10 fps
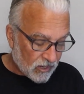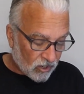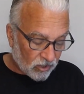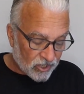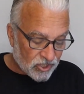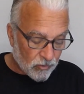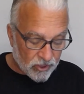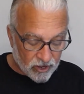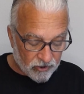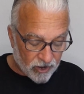Collision
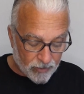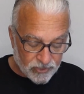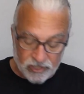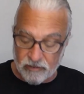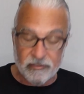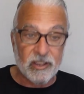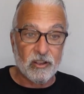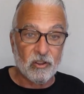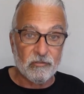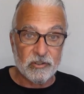with another object or
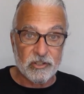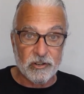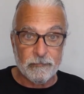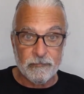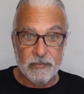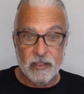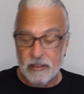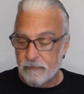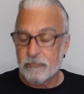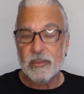vehicle overturn.
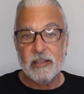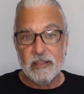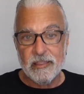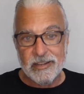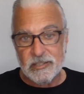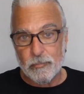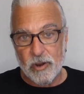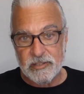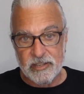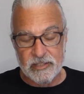That's the
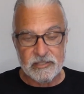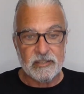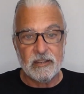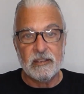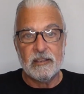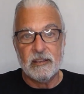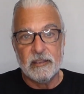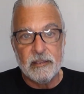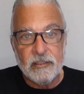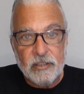process.
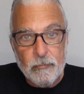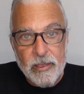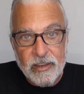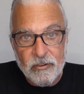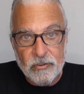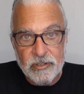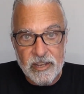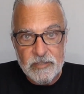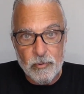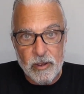You can make your own
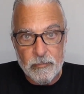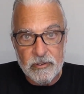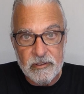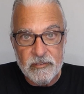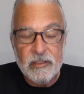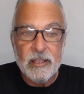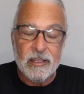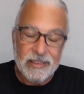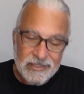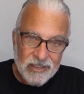test prep.
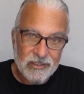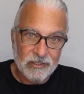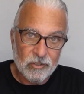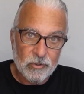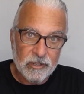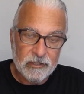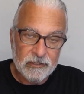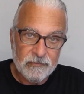That's how you do it.